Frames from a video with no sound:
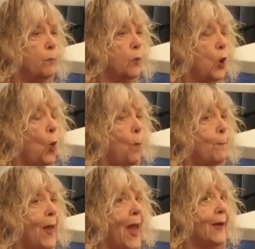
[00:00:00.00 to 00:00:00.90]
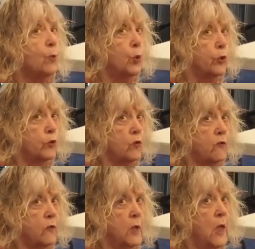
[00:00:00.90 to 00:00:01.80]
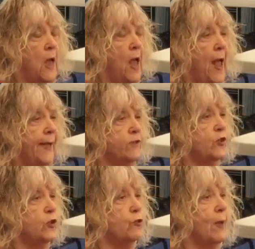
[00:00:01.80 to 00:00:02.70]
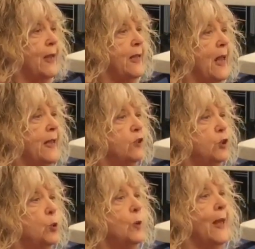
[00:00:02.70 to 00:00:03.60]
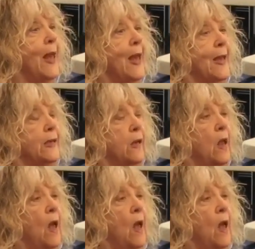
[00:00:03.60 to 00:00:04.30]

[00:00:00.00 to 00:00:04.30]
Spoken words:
go backwards as straight as you can.